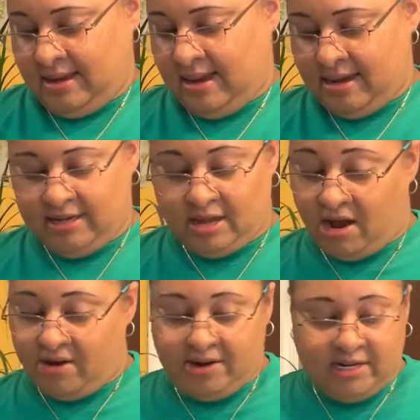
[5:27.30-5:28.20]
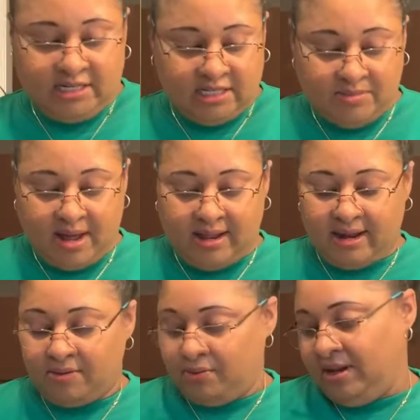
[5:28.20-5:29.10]
And it's already
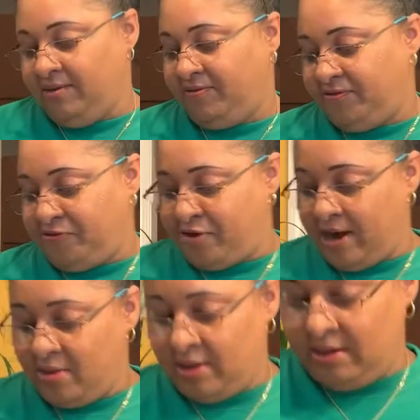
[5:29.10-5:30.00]
smelling really fragrant